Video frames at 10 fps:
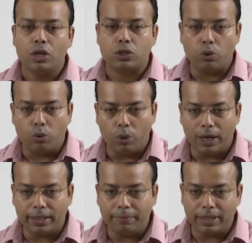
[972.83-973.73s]
So
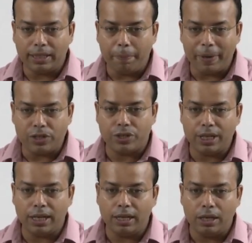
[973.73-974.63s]
whatever the
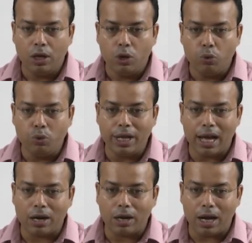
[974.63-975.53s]
material we
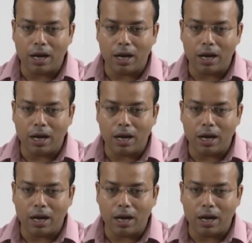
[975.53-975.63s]
are